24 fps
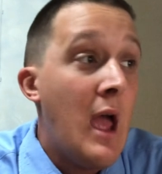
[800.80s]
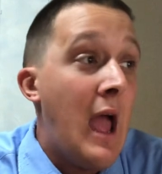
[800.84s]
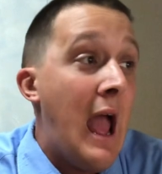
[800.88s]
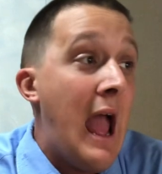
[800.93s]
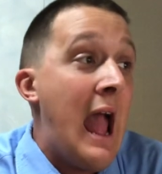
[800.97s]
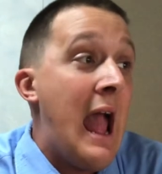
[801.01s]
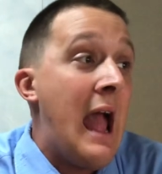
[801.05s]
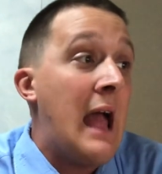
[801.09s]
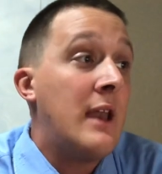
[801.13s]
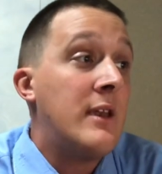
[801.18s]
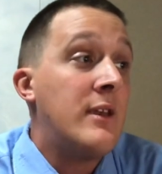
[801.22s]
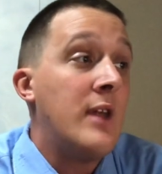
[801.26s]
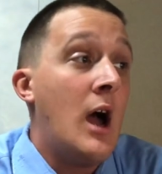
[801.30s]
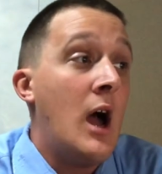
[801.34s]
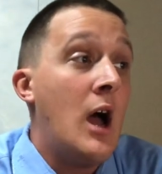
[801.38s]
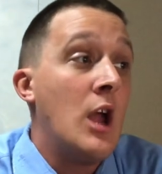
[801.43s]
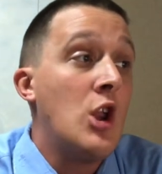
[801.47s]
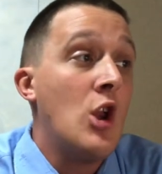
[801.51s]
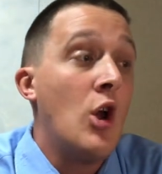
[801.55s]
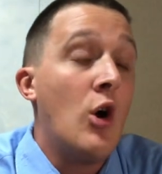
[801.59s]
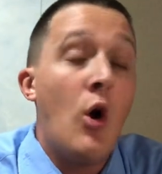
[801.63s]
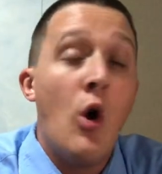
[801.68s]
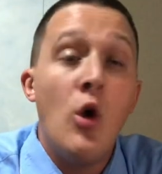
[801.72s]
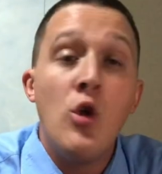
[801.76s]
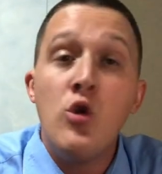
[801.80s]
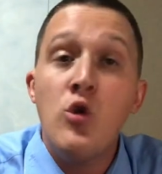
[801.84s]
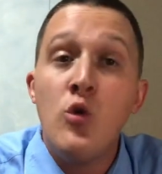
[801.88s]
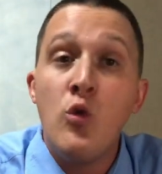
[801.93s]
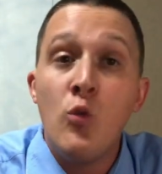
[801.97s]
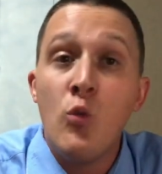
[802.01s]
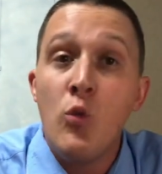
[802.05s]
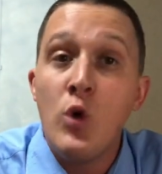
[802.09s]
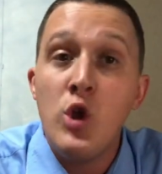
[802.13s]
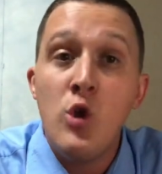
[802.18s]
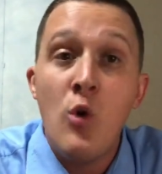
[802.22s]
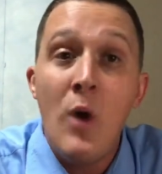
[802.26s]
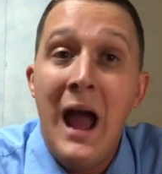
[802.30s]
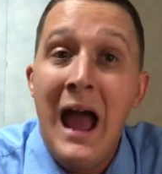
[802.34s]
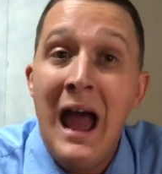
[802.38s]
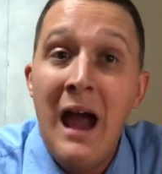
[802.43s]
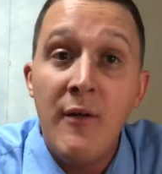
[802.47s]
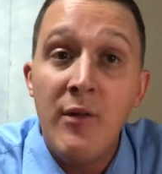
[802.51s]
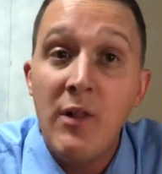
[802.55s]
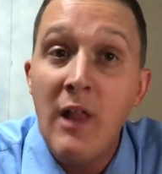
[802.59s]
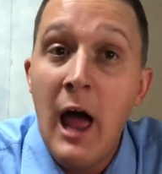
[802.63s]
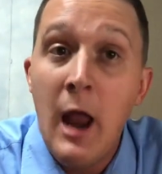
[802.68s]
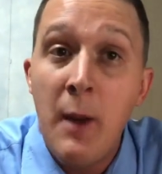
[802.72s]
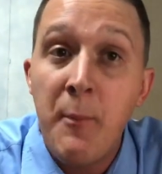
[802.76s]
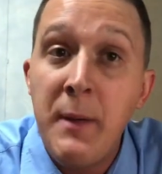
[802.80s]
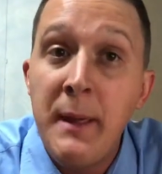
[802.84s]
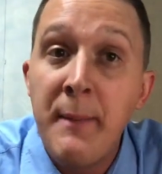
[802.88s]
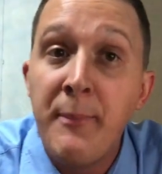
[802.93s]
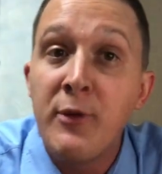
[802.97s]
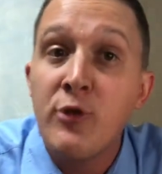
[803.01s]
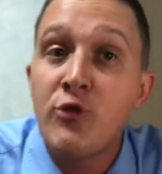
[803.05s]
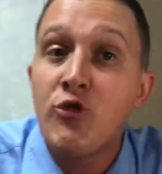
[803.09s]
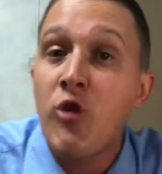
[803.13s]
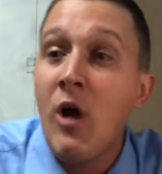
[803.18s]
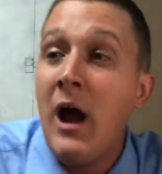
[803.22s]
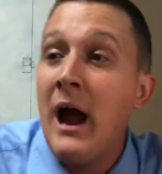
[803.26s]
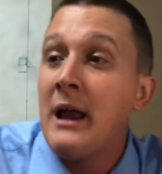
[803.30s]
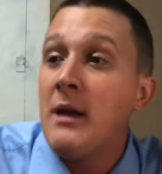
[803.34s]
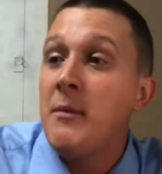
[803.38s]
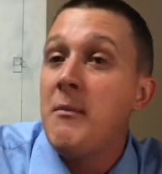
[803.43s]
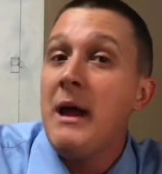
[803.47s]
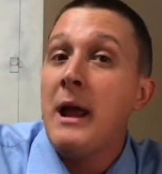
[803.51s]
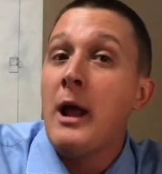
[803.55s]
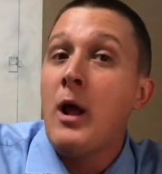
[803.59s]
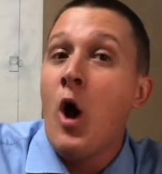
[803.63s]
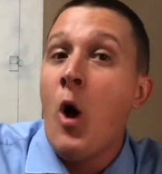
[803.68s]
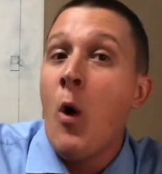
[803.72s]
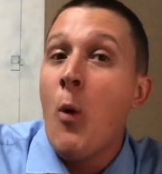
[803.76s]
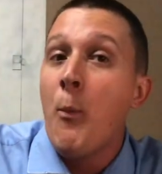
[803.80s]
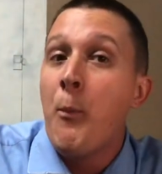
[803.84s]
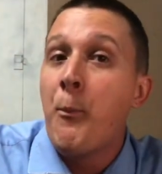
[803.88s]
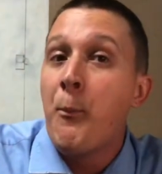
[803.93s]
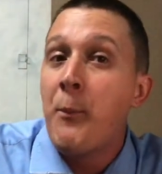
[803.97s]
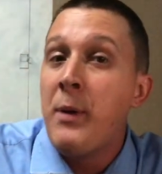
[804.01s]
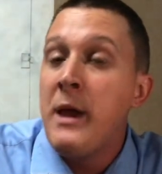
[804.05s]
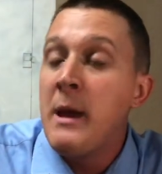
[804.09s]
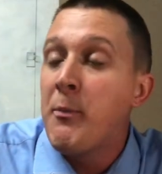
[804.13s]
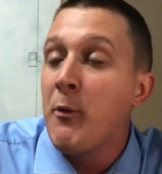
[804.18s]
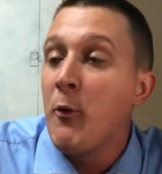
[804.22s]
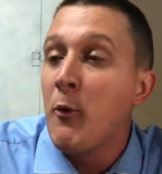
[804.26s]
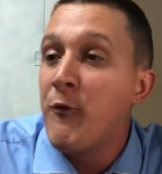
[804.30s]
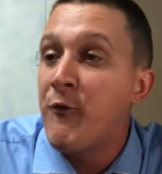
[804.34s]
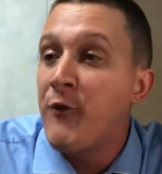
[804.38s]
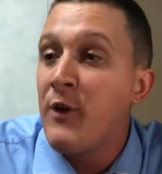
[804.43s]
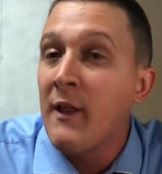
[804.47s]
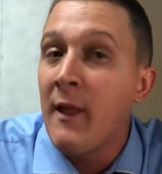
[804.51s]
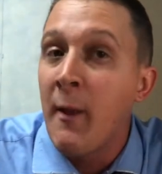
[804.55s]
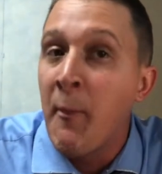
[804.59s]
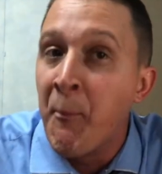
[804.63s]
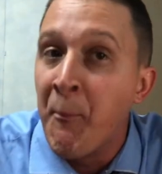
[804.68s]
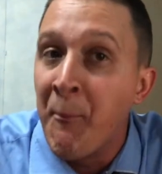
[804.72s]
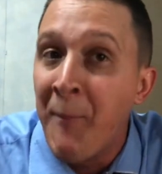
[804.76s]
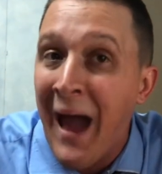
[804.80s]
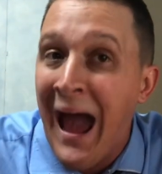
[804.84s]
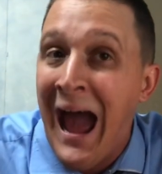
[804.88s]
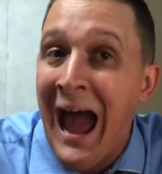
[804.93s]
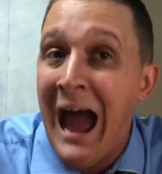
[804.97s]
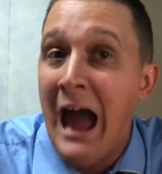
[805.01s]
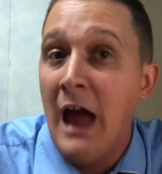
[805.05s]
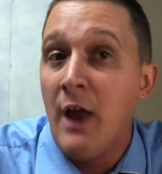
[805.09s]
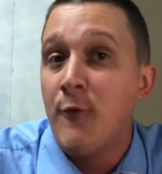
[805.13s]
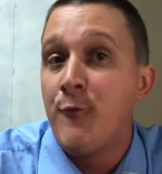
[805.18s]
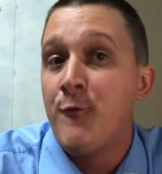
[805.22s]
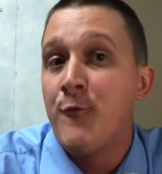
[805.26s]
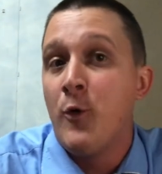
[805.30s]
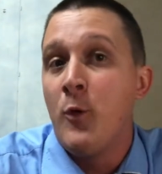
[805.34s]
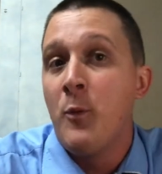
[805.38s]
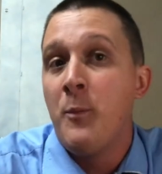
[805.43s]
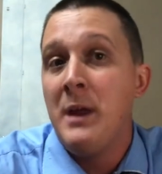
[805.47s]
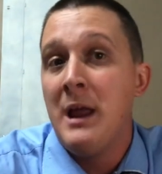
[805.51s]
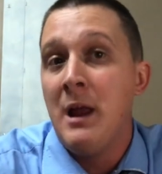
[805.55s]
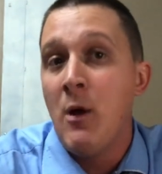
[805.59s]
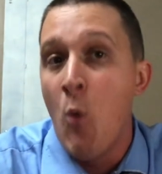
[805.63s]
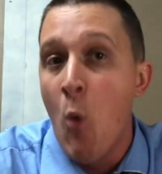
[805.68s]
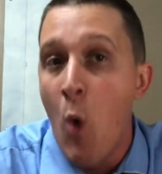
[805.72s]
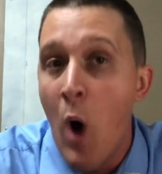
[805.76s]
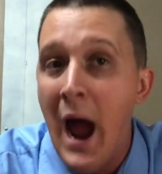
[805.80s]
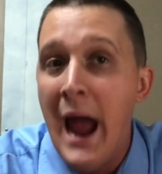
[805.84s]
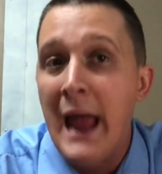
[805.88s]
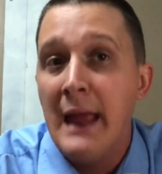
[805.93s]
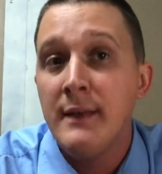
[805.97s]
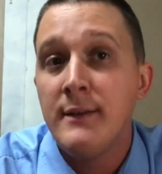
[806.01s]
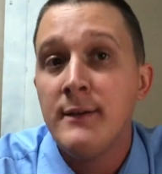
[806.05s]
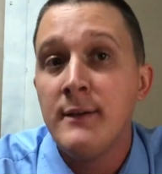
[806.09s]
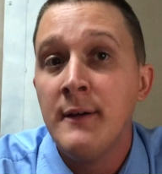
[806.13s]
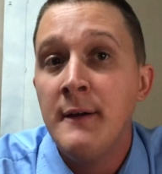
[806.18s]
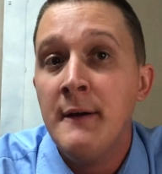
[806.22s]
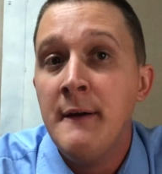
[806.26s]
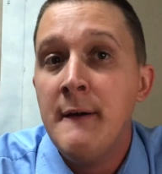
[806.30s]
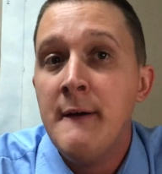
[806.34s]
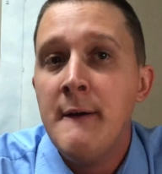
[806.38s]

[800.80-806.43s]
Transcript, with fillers: And, you know, when you have a lot of people is trying to make people feeling bad for being white.